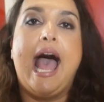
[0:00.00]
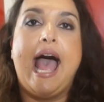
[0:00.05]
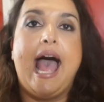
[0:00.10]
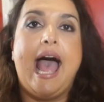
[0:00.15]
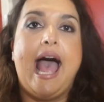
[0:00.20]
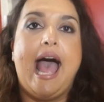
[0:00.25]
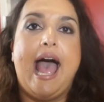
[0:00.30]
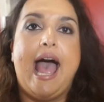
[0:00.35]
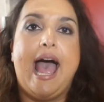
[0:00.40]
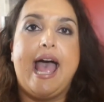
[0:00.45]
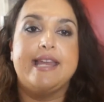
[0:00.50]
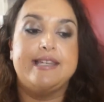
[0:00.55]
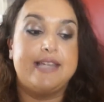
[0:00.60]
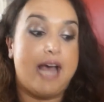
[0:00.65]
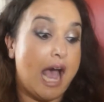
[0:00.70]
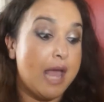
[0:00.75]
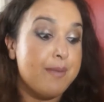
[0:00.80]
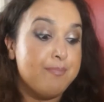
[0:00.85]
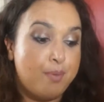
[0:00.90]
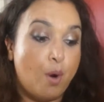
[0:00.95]
And
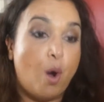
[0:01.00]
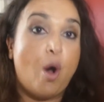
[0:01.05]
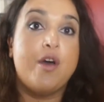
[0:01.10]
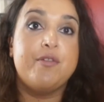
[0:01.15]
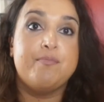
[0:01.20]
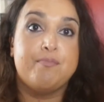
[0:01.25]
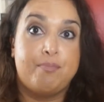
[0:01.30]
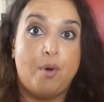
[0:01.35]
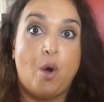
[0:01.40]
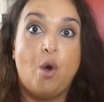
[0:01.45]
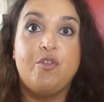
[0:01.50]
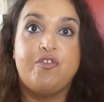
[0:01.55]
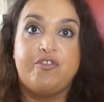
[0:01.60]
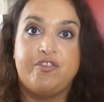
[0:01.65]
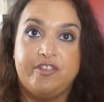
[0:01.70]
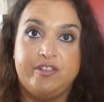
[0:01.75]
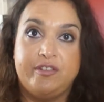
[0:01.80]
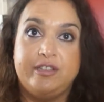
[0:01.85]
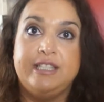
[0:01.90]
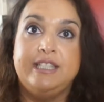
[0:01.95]
I bought
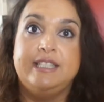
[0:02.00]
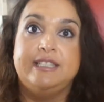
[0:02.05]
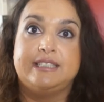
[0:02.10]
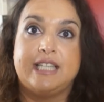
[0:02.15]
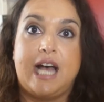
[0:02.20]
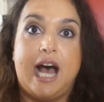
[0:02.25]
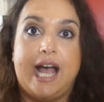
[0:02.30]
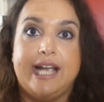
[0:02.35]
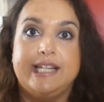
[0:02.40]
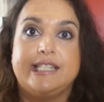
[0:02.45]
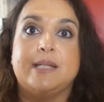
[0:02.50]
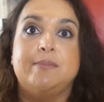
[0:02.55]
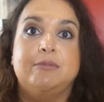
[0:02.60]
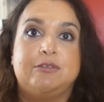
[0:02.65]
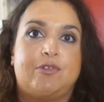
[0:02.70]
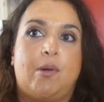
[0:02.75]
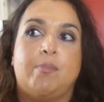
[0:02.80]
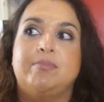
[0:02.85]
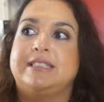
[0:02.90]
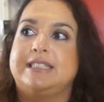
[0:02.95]
both these
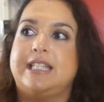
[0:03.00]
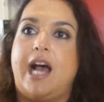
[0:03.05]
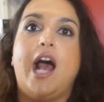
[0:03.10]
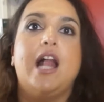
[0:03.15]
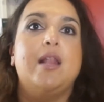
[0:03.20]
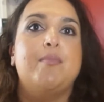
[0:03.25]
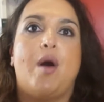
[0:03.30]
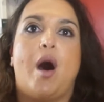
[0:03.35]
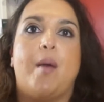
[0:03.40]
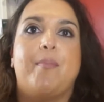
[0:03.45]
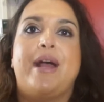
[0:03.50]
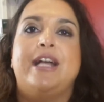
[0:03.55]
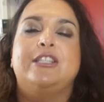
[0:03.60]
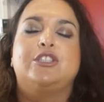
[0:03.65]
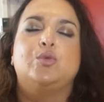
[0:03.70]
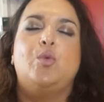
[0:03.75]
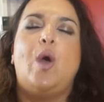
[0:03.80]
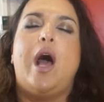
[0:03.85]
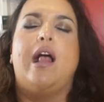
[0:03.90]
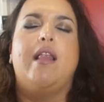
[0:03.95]
items from Stylebop
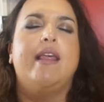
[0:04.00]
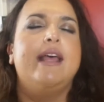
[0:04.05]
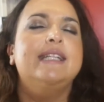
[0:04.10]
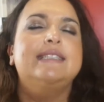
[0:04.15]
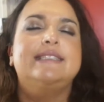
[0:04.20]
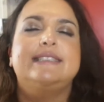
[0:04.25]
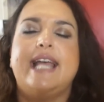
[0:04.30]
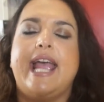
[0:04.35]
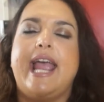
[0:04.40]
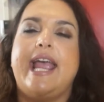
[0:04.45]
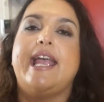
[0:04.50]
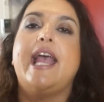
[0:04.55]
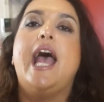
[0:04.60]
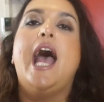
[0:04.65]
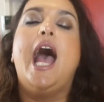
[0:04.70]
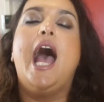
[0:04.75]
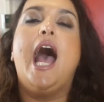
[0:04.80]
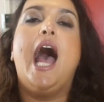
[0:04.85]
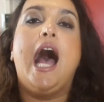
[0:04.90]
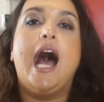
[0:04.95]
as well. It's a,
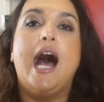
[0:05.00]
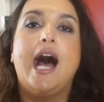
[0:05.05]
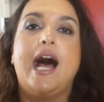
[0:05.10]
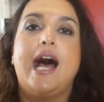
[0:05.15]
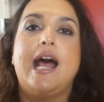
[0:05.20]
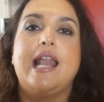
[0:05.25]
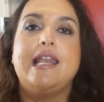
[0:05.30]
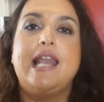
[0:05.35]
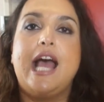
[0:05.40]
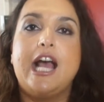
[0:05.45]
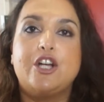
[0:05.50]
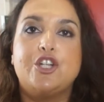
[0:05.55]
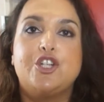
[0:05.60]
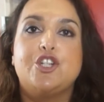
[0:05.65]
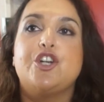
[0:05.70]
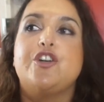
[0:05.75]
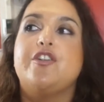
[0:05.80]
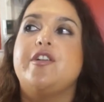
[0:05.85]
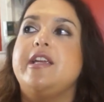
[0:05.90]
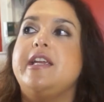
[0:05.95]
a
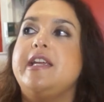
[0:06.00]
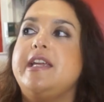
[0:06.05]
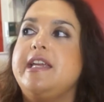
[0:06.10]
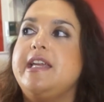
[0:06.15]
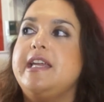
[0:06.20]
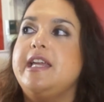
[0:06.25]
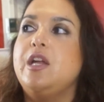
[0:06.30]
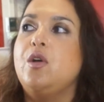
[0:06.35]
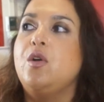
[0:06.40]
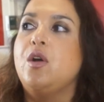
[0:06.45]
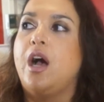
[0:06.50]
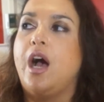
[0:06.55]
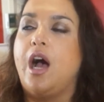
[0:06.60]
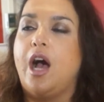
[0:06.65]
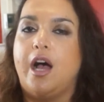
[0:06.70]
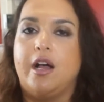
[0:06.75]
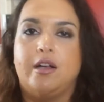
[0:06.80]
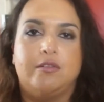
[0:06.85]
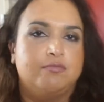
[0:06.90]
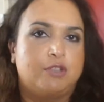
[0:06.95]
luxury
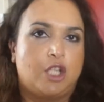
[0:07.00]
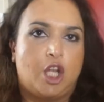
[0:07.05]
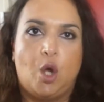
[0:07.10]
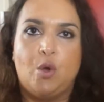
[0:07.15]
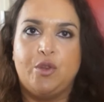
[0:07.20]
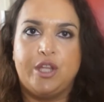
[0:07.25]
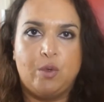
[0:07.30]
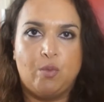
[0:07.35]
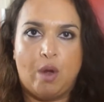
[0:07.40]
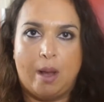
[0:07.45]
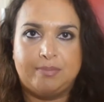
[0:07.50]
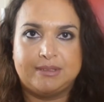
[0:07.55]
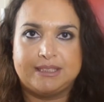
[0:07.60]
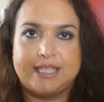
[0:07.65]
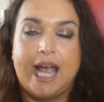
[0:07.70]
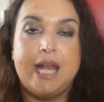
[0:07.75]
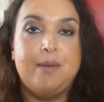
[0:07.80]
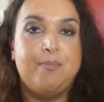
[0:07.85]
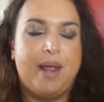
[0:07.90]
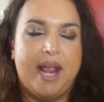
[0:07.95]
um, clothing
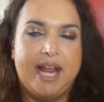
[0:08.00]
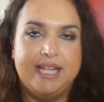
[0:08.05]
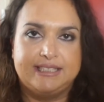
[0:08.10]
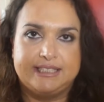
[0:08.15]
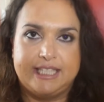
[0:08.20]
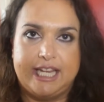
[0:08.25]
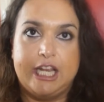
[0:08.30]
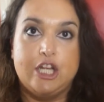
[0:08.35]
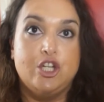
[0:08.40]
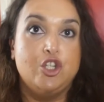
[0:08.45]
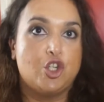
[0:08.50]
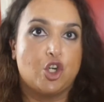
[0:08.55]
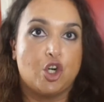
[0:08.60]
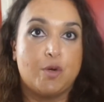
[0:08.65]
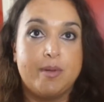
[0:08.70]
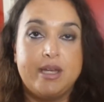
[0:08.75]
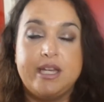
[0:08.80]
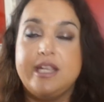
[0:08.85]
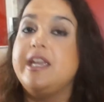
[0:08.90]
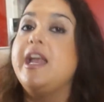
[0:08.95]
website based in
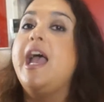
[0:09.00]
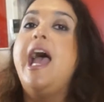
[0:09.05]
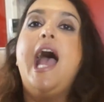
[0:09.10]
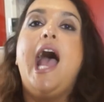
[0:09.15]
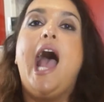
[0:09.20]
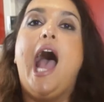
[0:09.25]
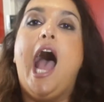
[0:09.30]
Germany